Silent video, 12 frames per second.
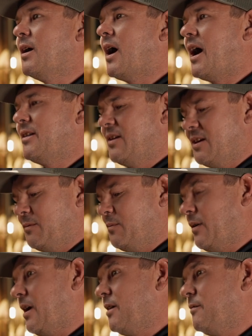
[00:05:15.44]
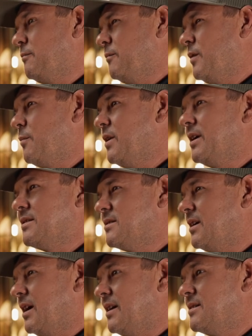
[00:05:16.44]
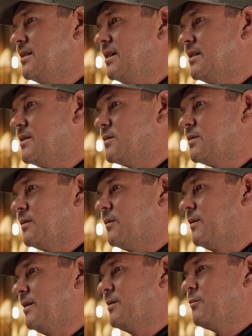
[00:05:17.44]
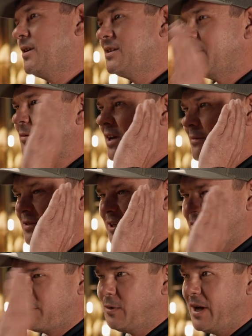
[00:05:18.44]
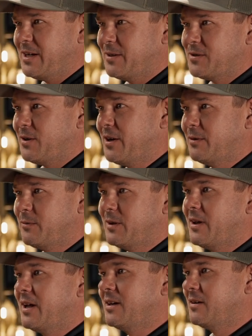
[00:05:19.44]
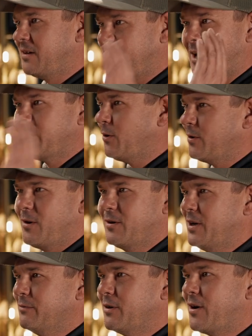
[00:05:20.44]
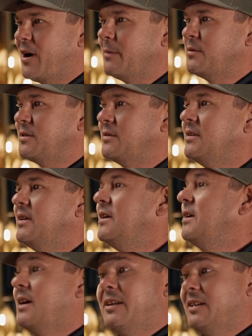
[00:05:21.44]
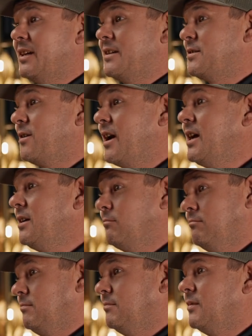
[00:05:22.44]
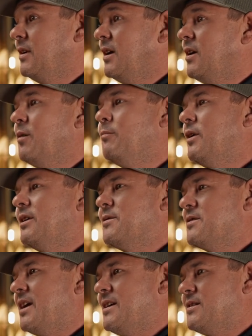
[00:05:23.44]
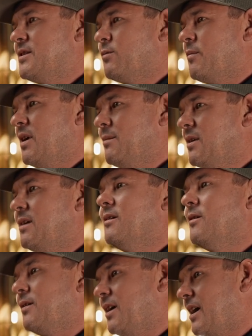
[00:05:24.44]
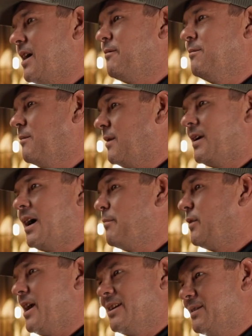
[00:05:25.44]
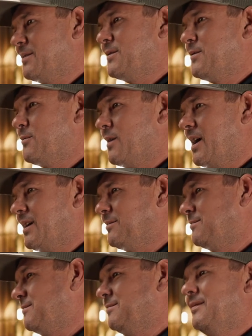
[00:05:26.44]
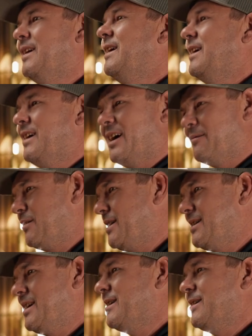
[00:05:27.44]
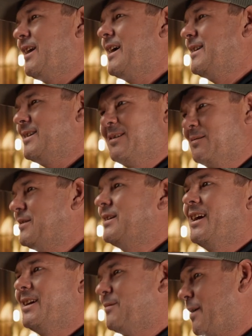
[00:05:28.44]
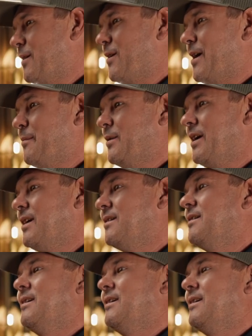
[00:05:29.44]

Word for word: I think uh, the biggest thing I see is we sometimes get our blinders on and we're like, I'm going all cover crops. I think that's great. Yep. But there's cases where maybe, okay, i I planted this too wet. I VT'd it light to get my crop in.